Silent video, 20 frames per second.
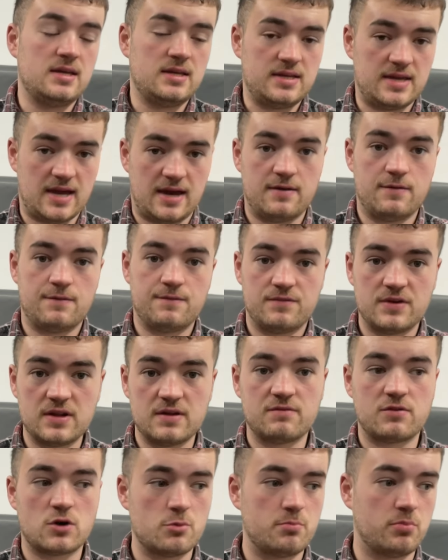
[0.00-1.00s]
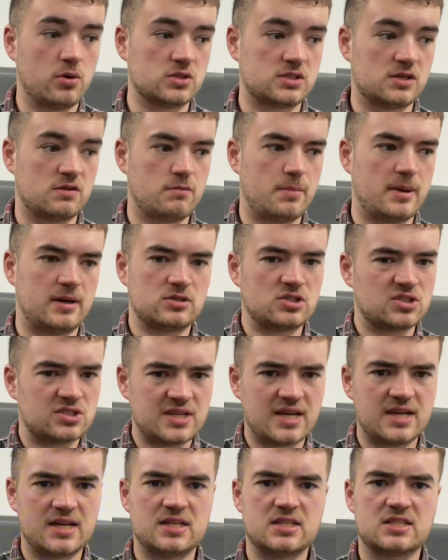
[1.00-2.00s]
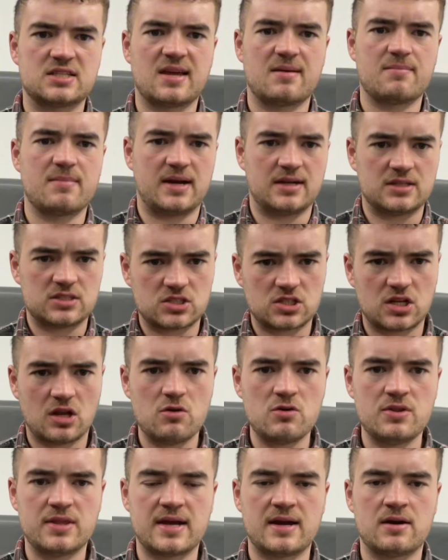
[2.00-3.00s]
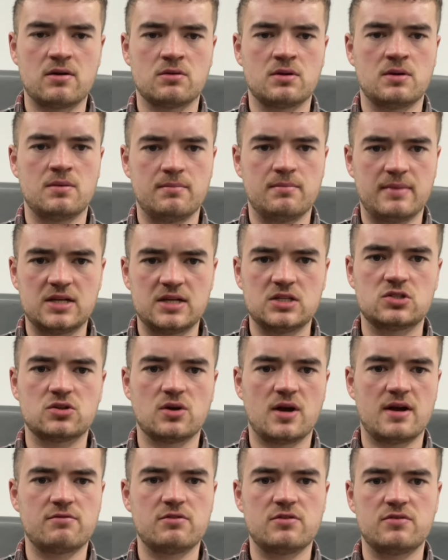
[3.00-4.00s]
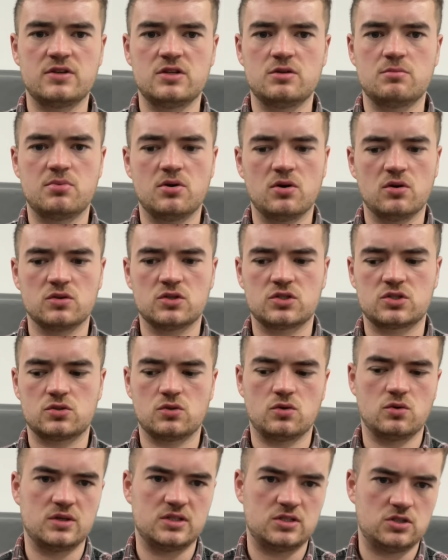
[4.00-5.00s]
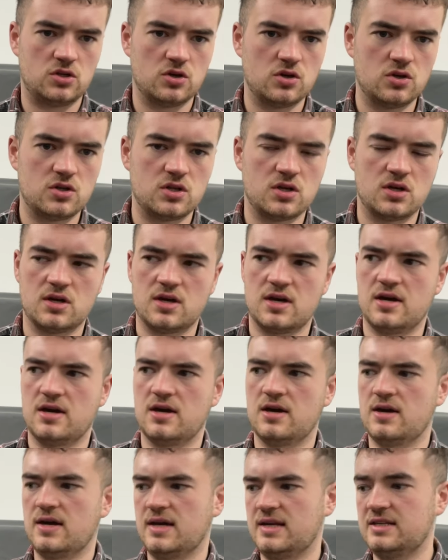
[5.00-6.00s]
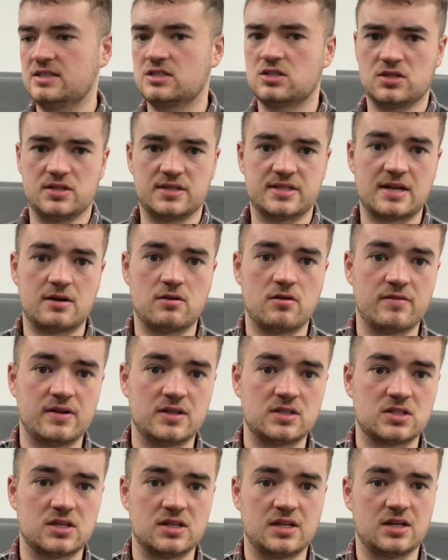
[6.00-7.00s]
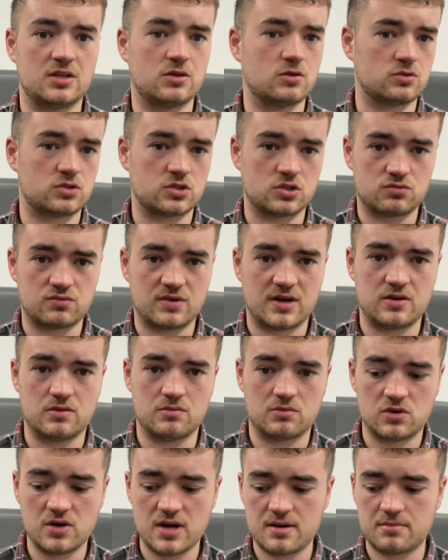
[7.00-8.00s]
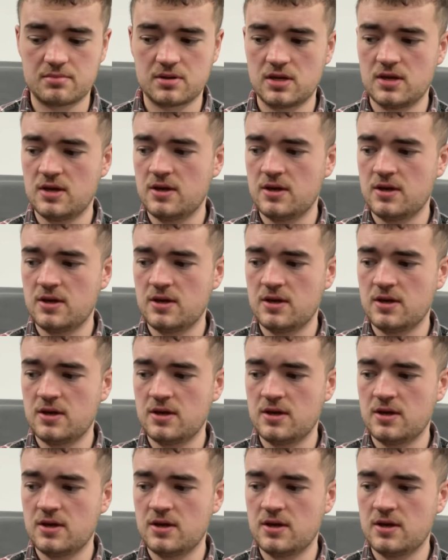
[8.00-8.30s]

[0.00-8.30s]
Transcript: yeah, feeling very positive about just taking a step back, slowing down, making sure everything you put on the store is good and is going to sell eventually, and not just random crap.